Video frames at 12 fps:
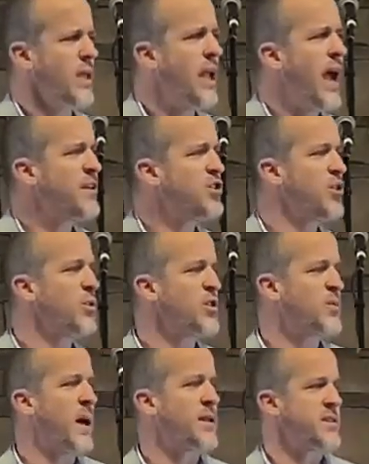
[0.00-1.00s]
I had two
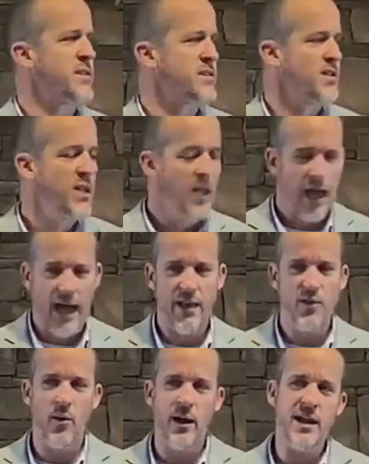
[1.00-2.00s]
responses. I had
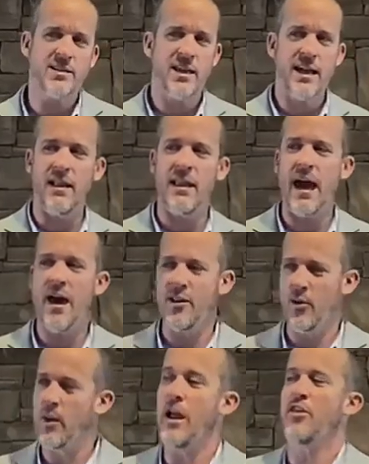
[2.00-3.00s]
the one I said out loud and
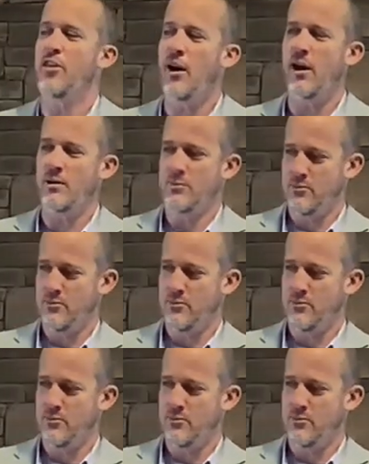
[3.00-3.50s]
the one I thought.